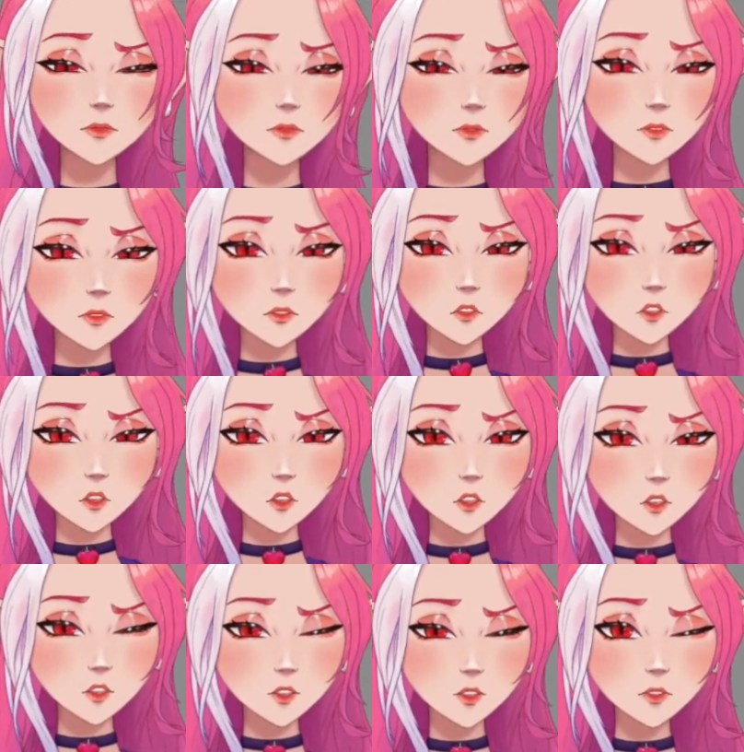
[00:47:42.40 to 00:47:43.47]

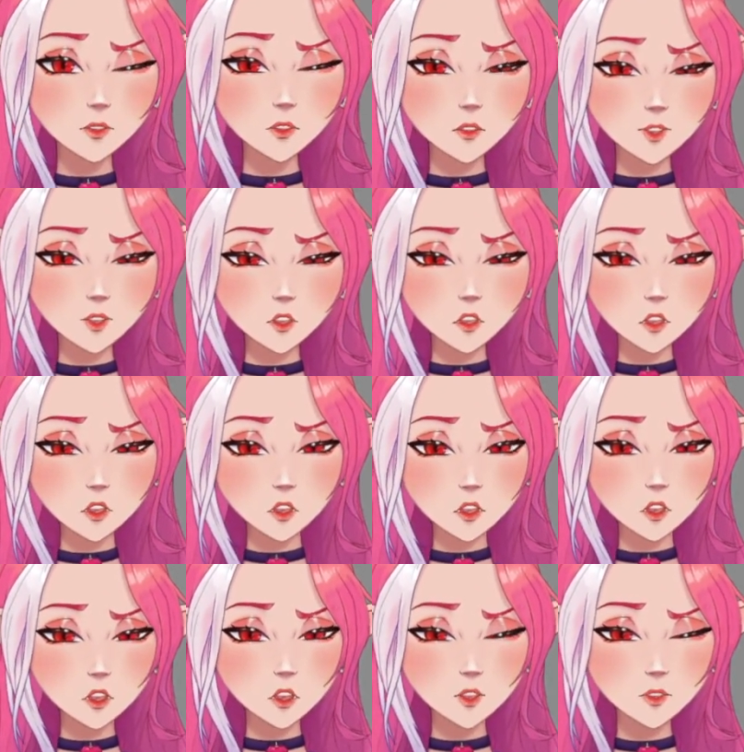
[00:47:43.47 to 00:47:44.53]
The
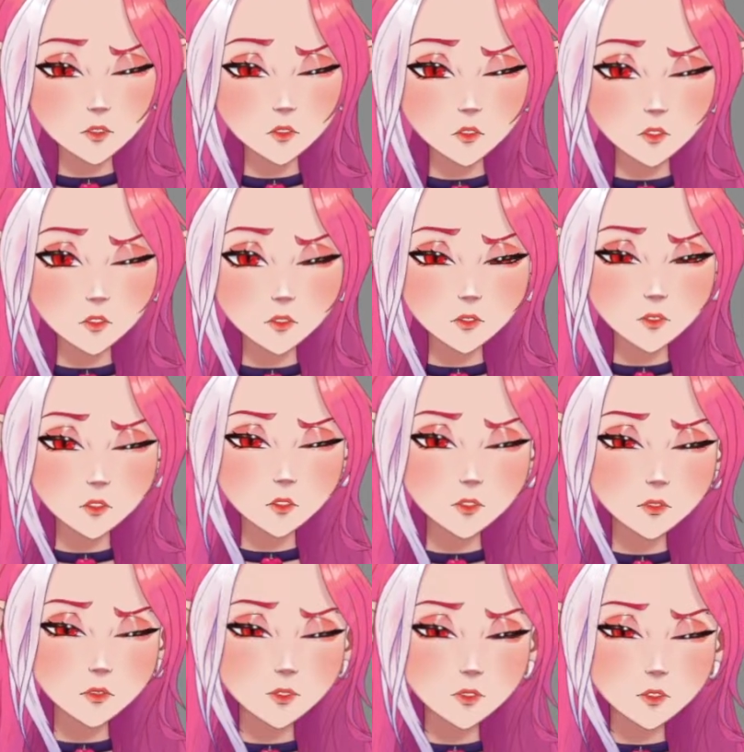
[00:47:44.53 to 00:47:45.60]
creature of
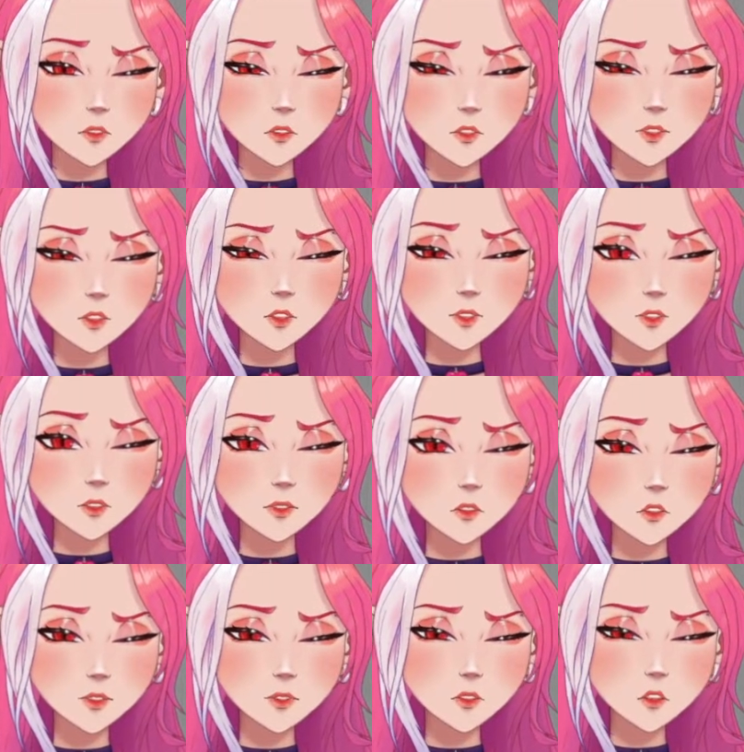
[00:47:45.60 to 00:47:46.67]
any size has
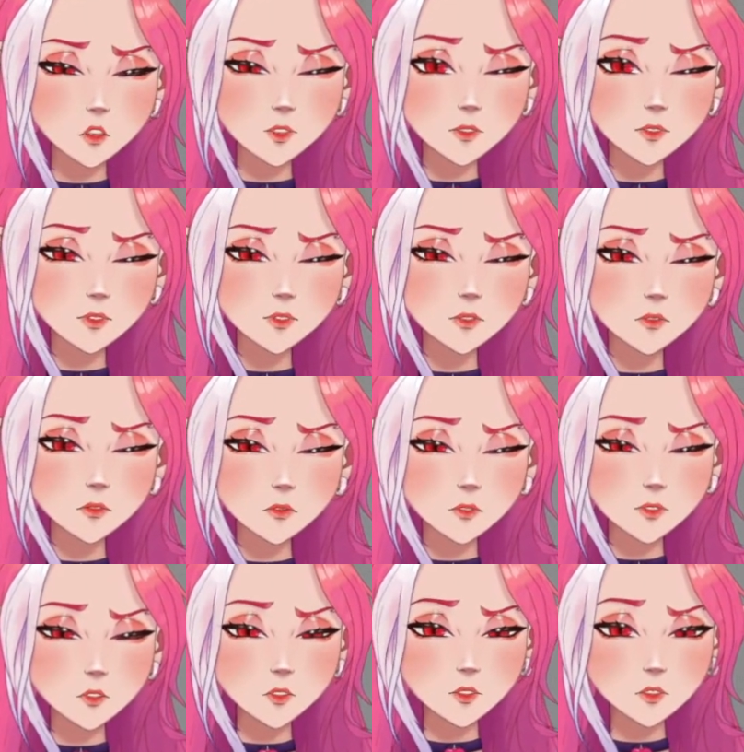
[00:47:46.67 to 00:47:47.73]
enveloped their head, preventing them from
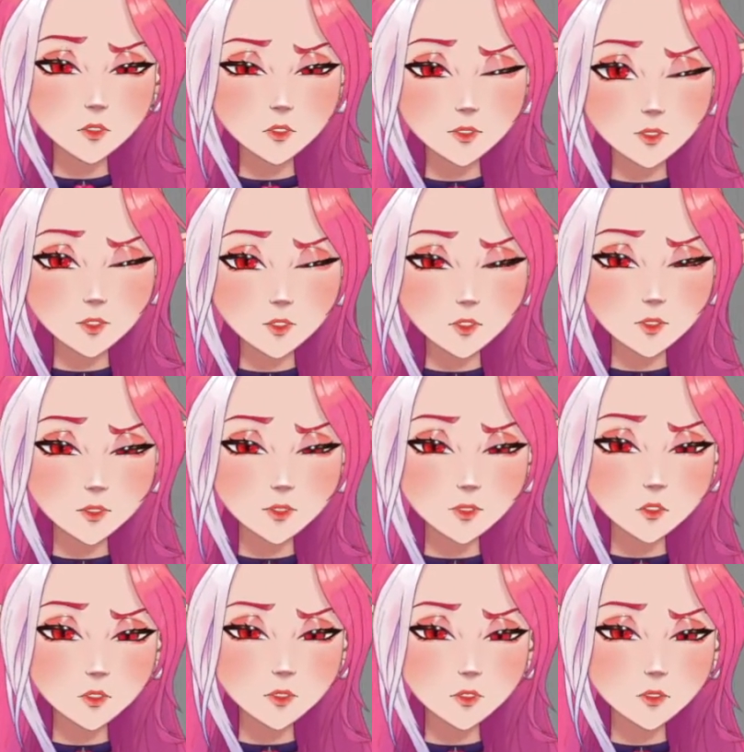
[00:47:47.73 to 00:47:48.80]
breathing. On success, the
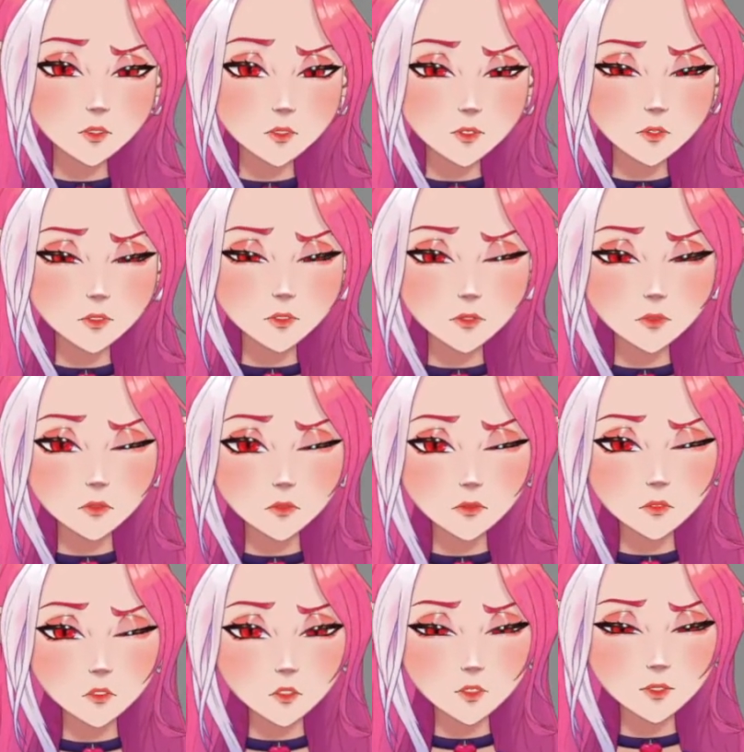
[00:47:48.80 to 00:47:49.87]
target is
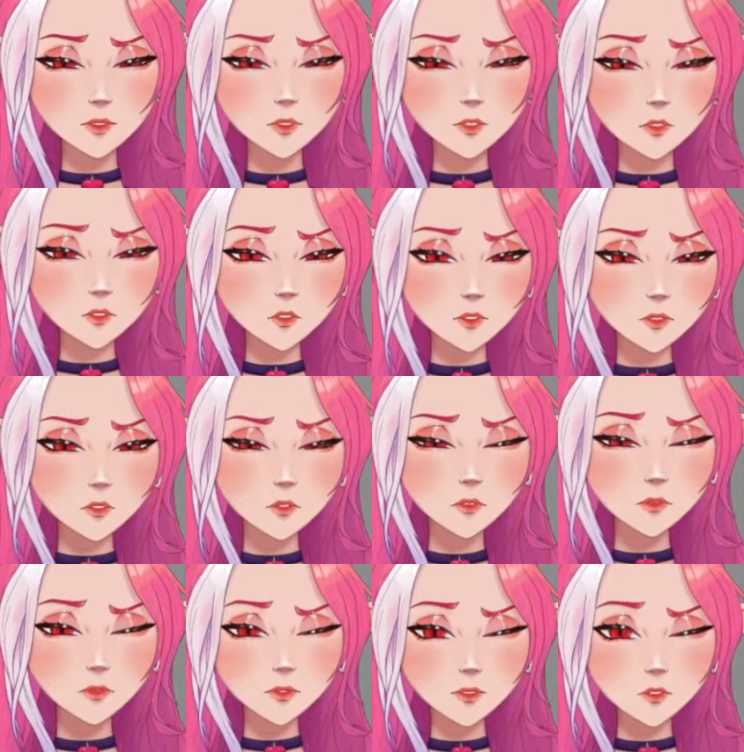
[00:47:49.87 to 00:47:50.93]
blind, must hold its breath
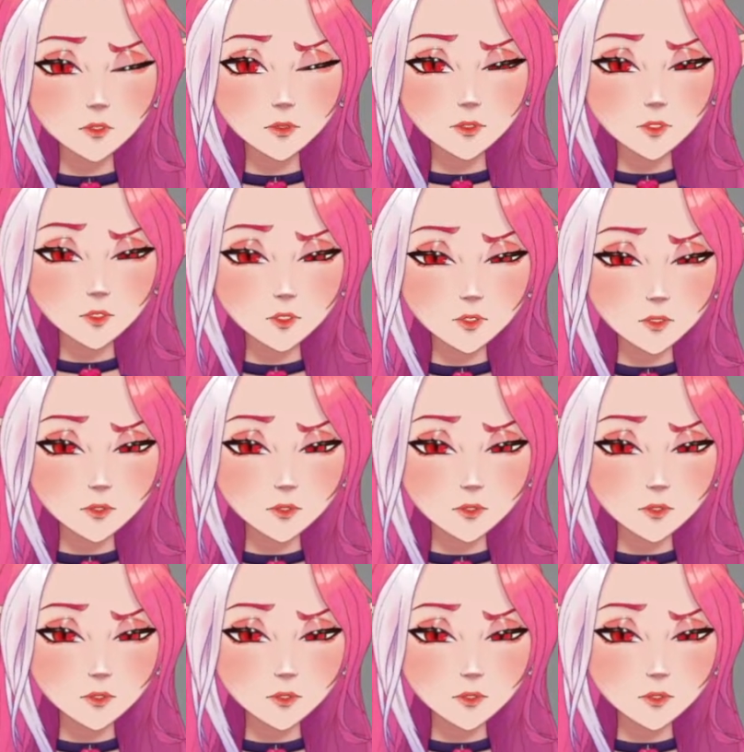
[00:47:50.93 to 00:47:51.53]
against suffocating.